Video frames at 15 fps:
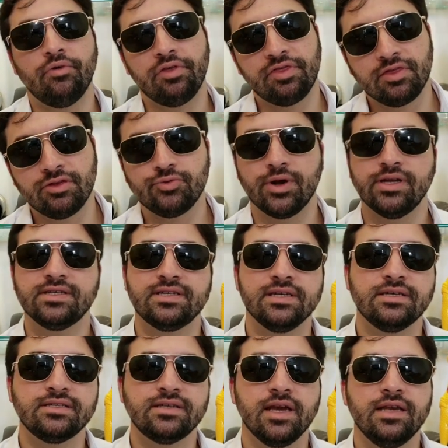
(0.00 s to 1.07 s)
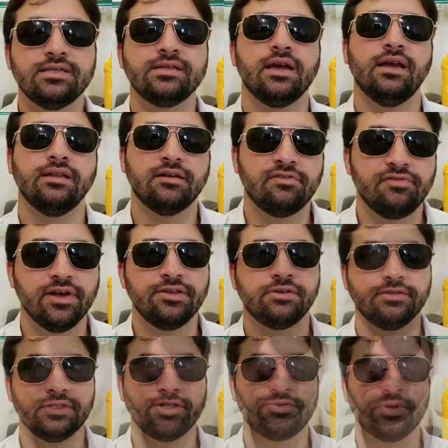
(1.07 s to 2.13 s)
with 26 states and a
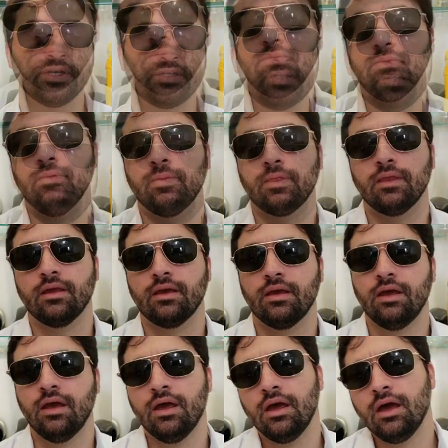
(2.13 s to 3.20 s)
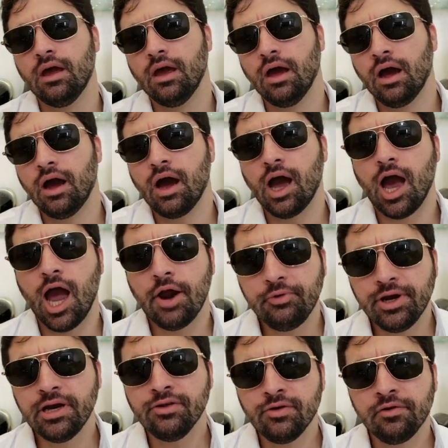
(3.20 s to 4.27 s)
federal district. I
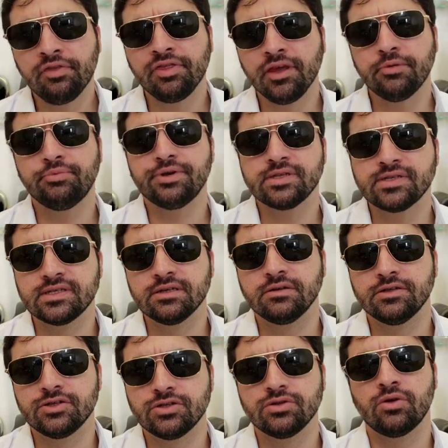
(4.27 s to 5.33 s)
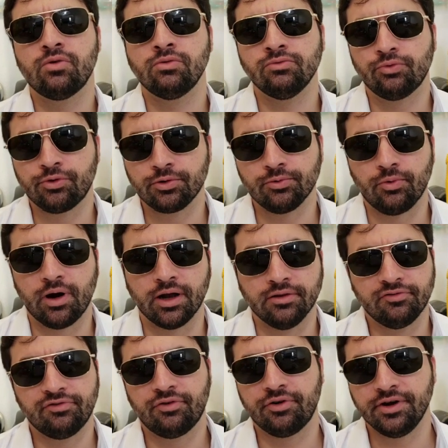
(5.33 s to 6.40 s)
really don't think Brazil is known
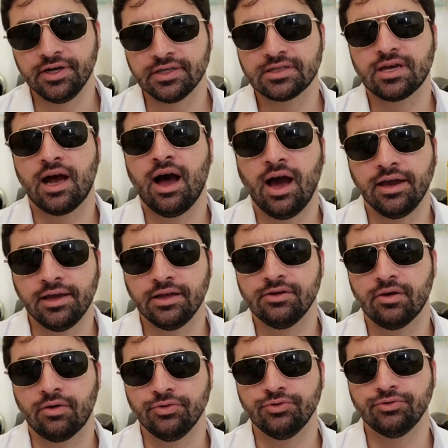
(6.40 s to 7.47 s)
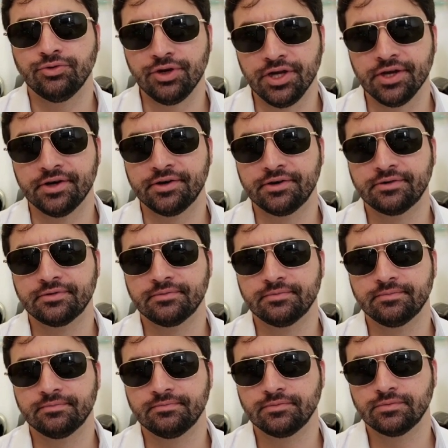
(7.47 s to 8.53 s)
worldwide for its high-end audio gear.
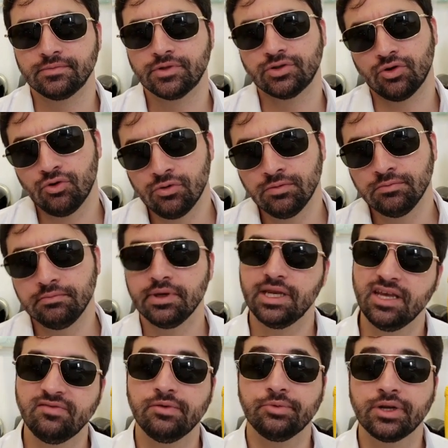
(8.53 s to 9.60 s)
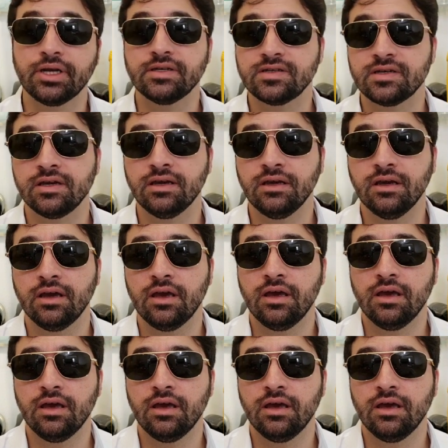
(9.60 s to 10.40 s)
So believe me when I say,